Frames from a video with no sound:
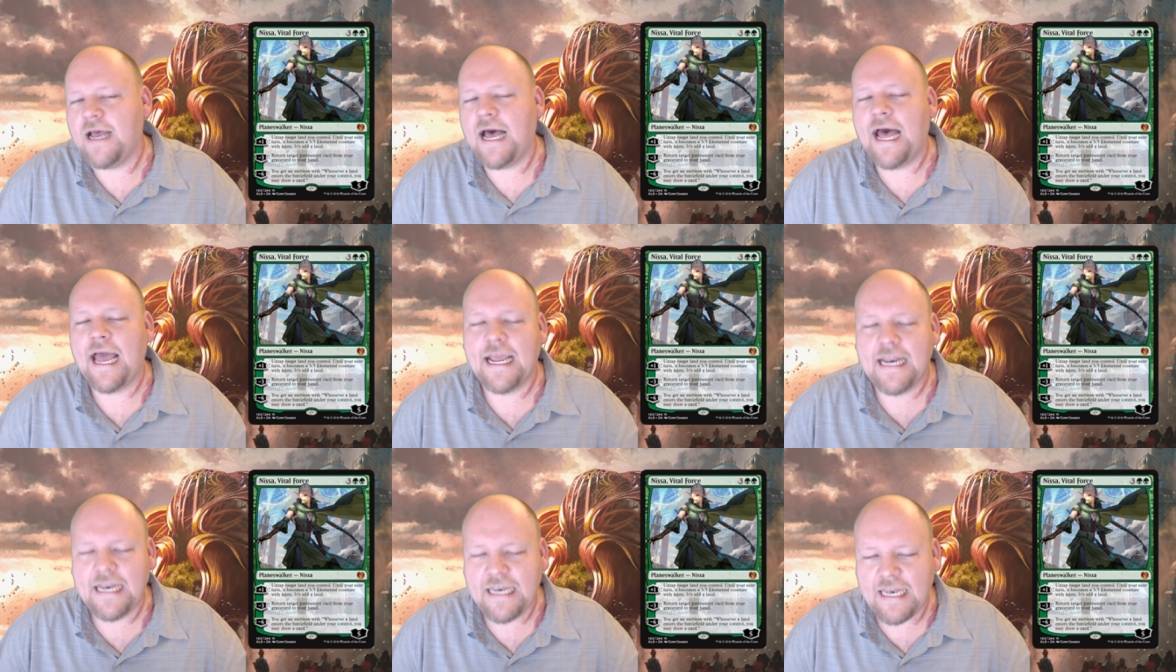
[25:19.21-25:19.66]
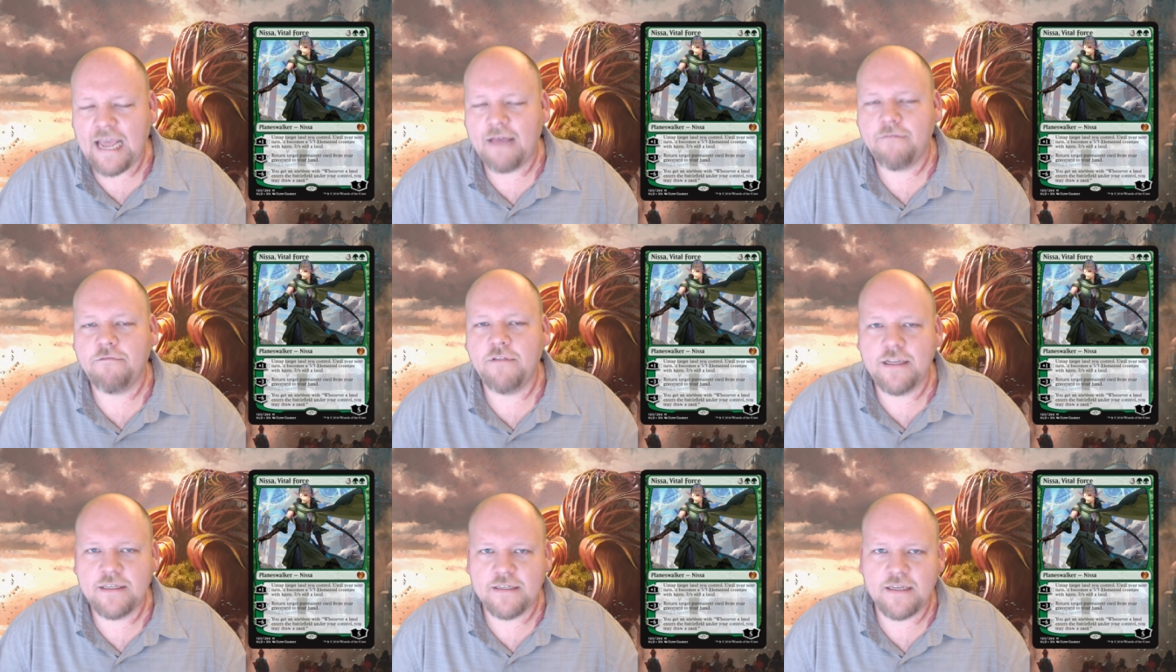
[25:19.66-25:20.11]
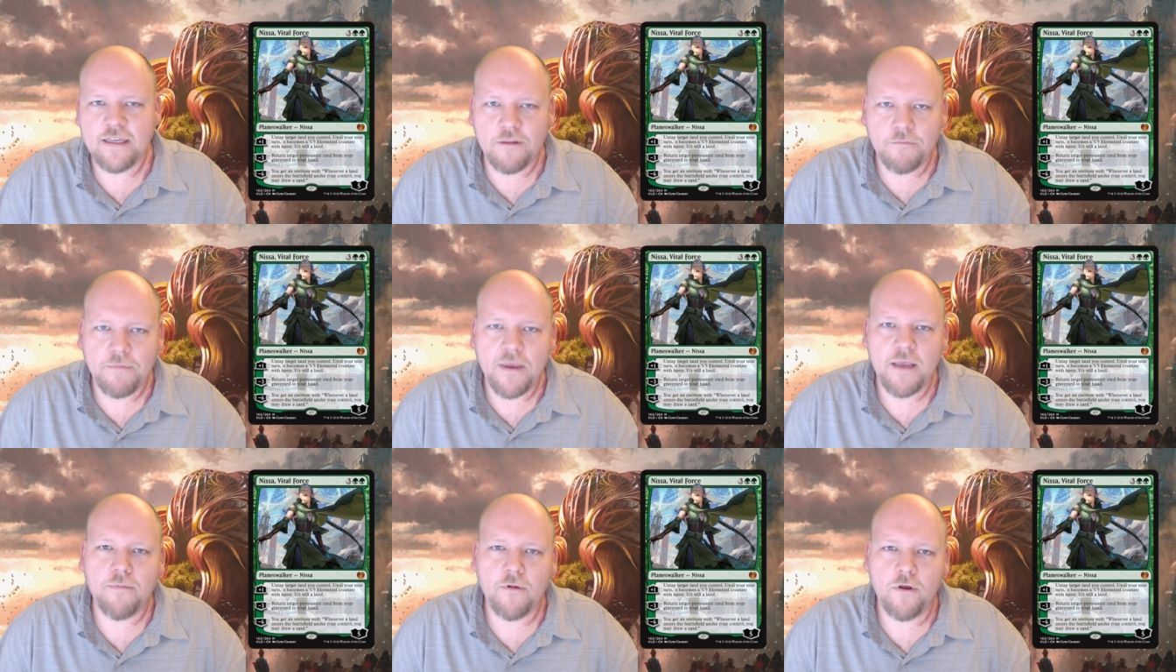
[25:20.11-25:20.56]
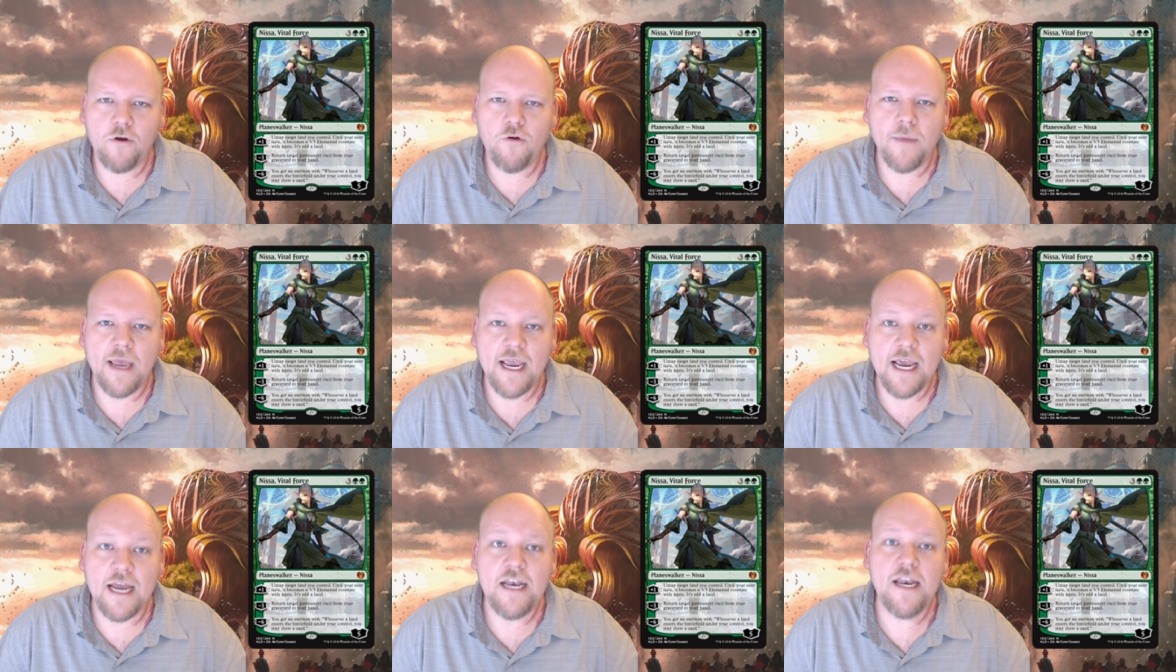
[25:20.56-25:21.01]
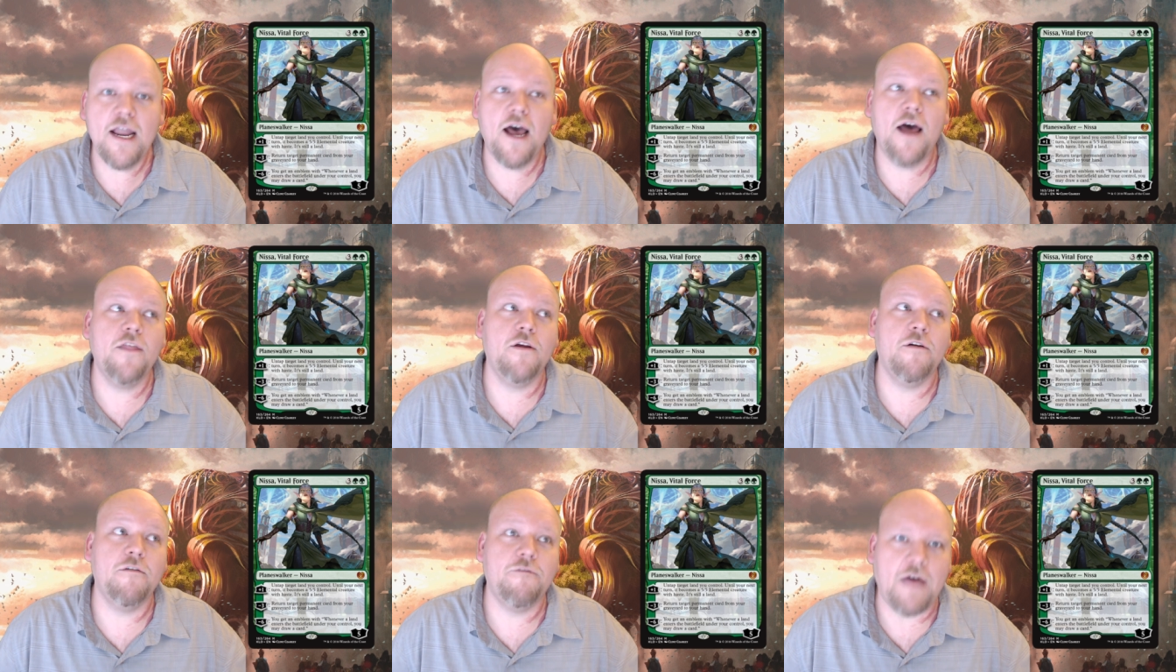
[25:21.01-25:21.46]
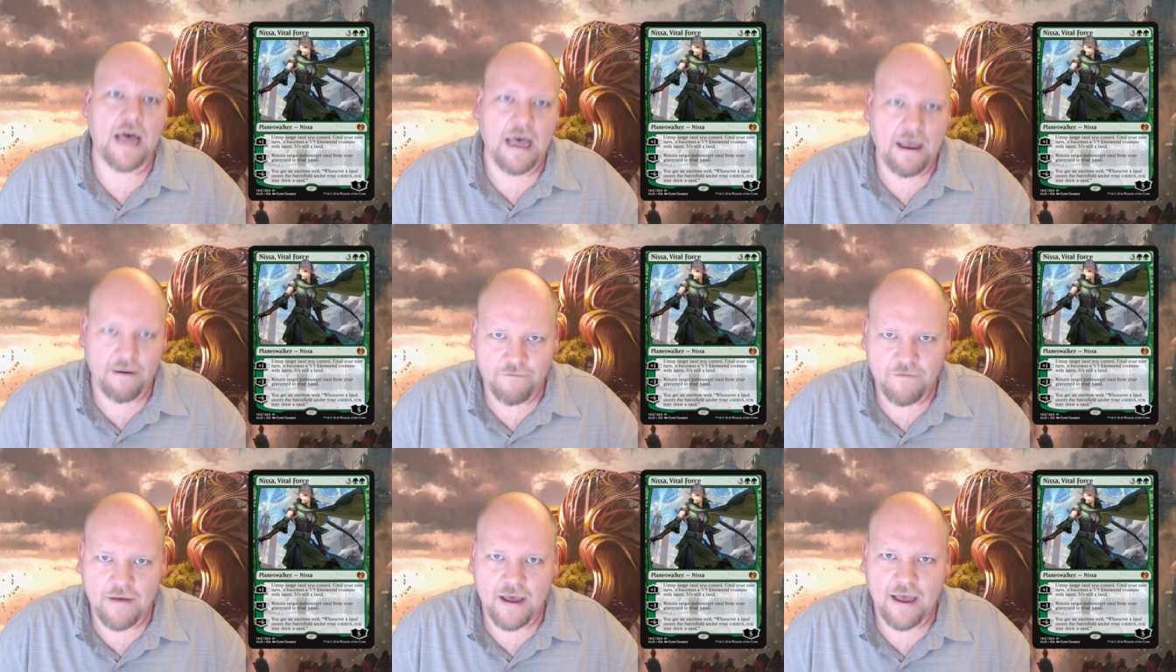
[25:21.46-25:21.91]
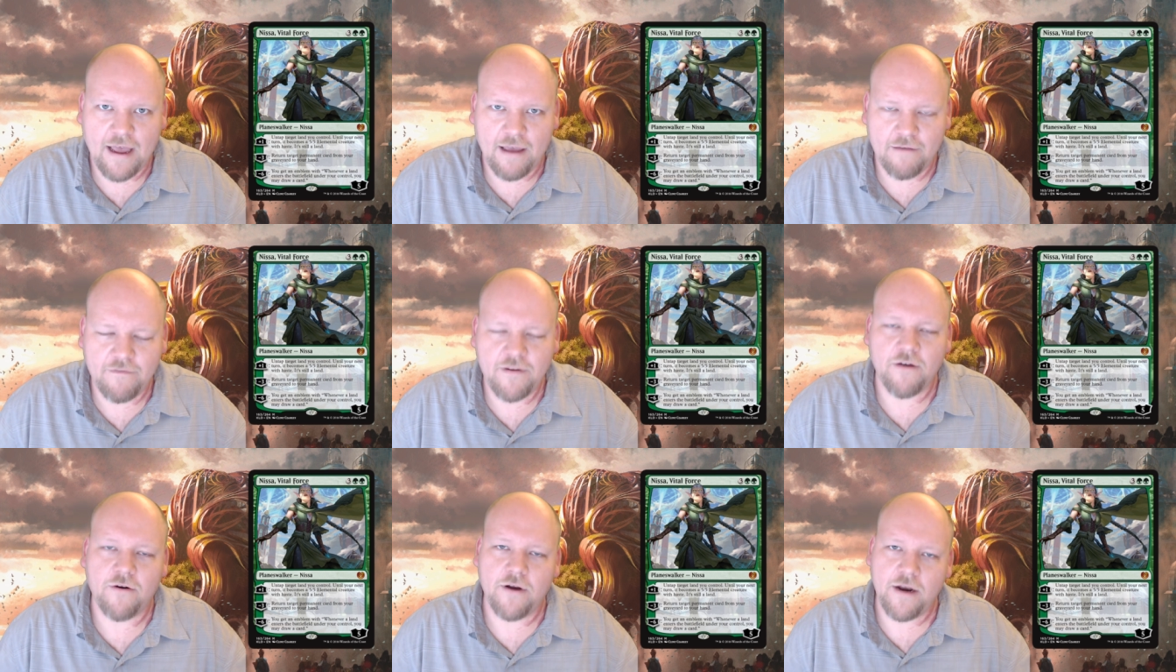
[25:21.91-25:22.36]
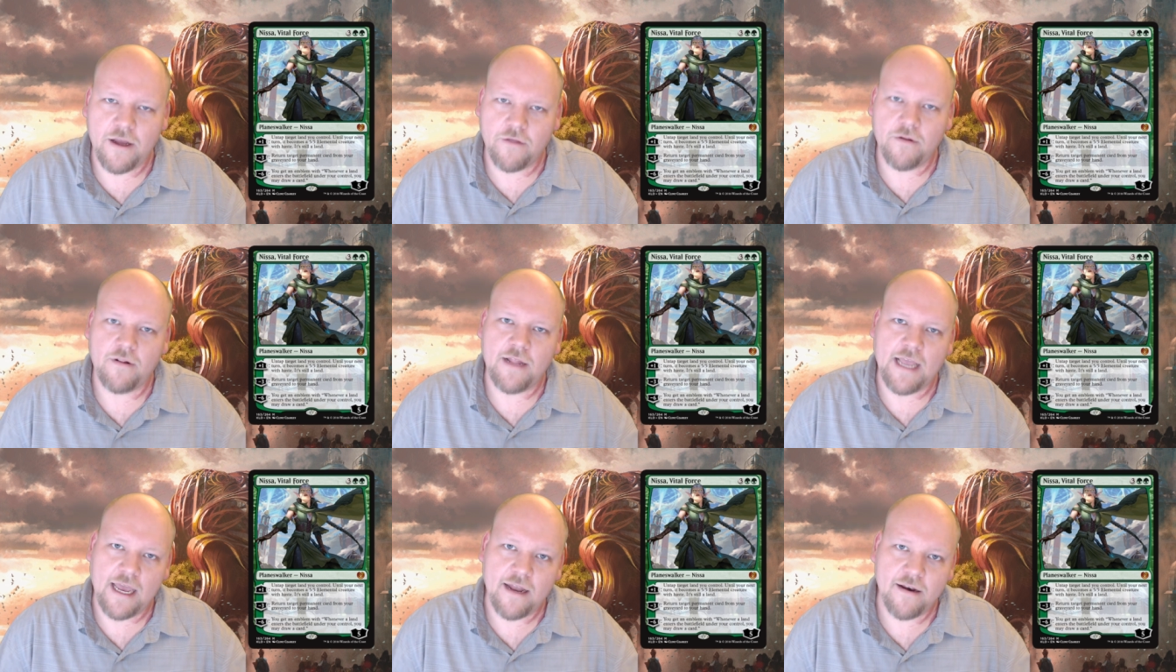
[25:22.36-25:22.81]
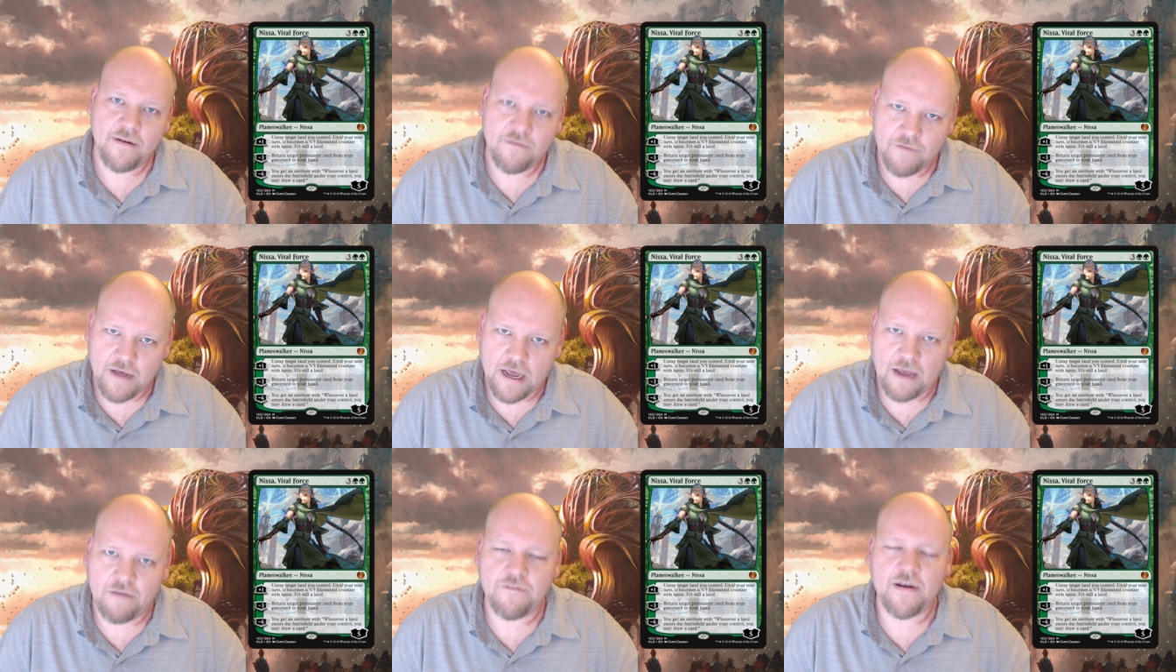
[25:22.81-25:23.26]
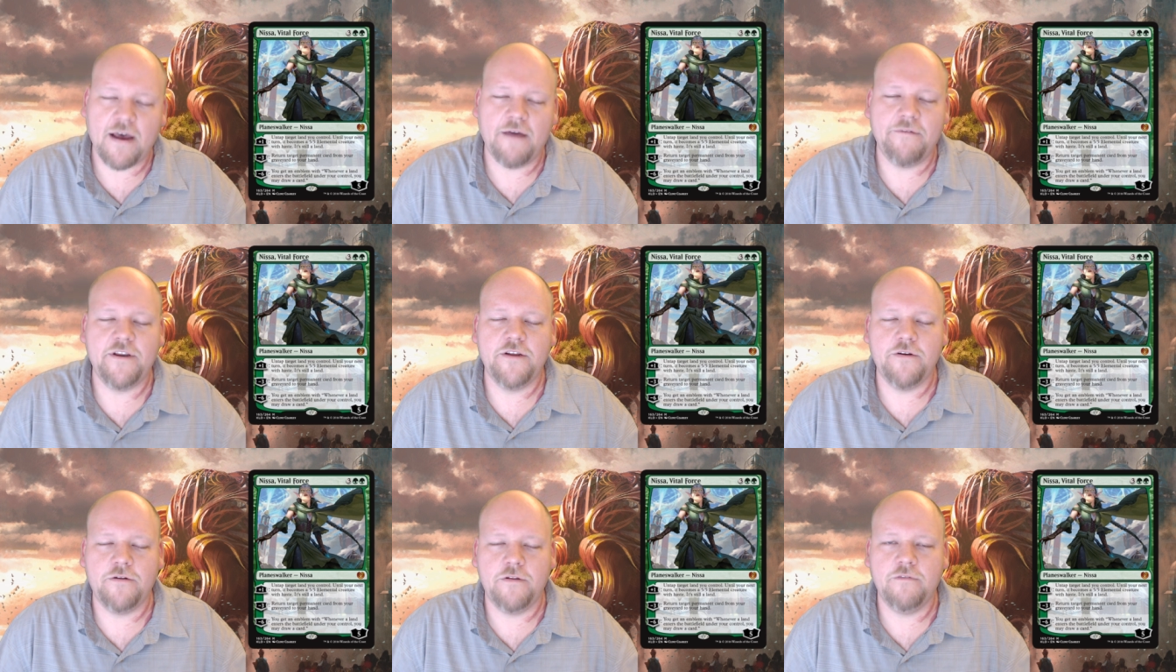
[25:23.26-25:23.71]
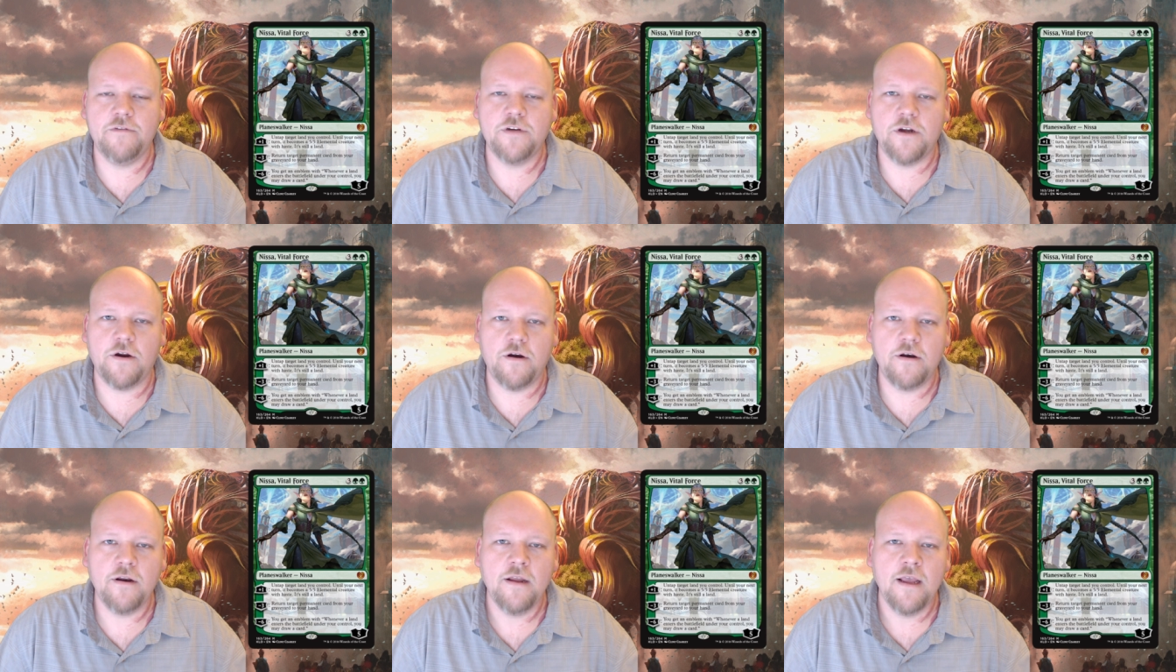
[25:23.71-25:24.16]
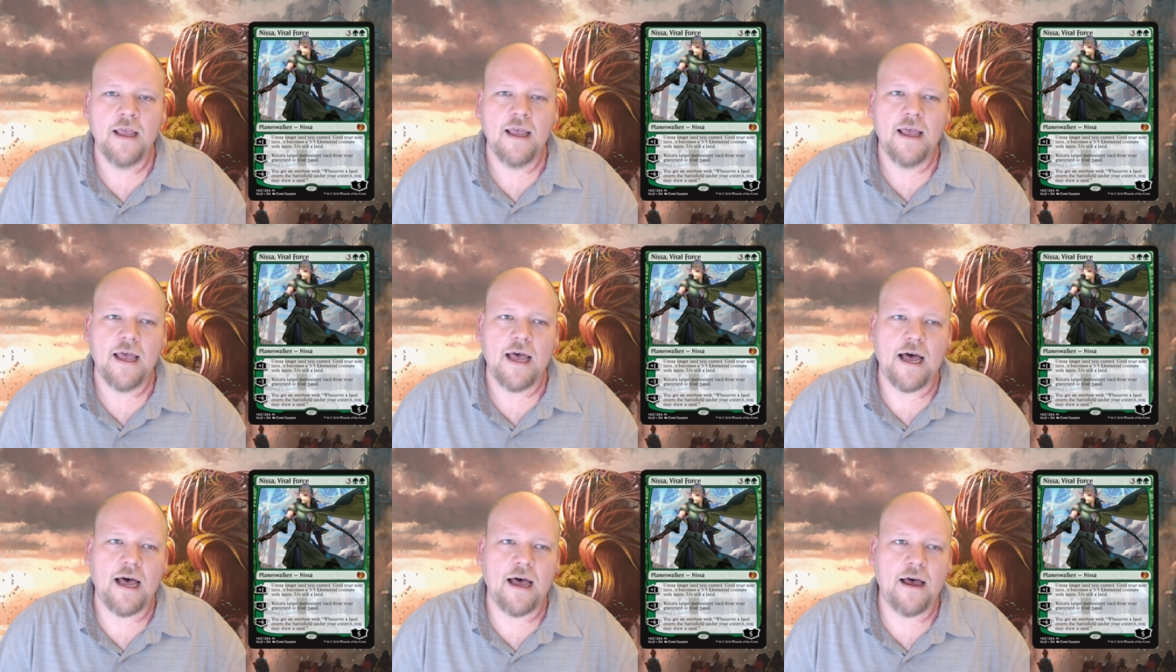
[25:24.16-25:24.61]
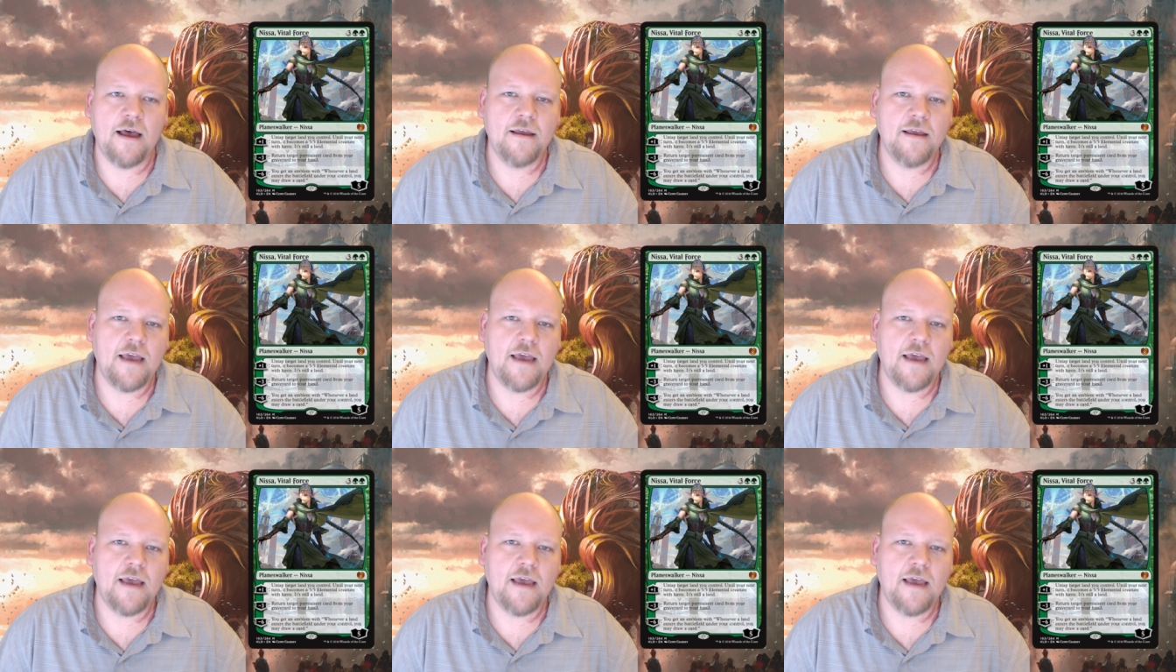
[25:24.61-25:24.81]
I can definitely see the people who make another 5 5, you know, another land 5 5 until end of turn uh,